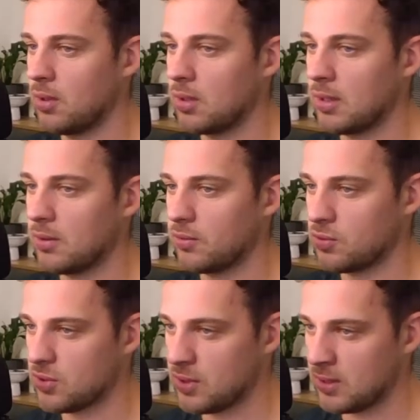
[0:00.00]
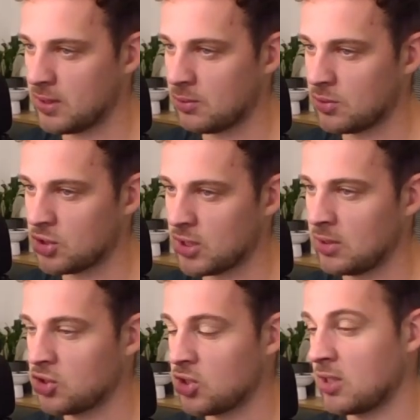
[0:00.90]
Can also just take that with check,
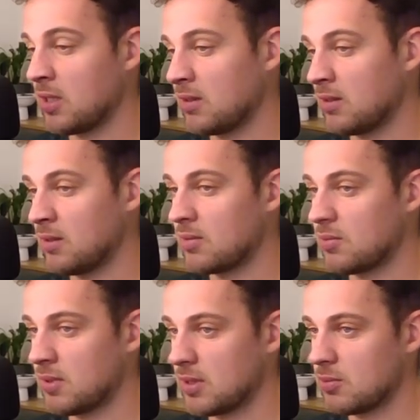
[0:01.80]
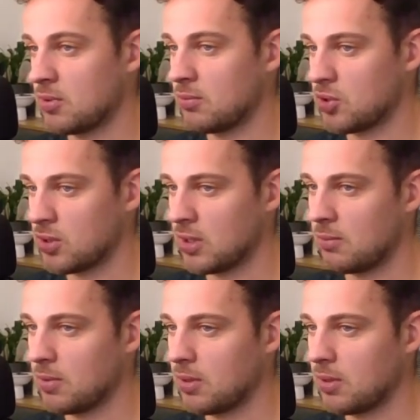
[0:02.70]
then check that, and that's pretty much the game.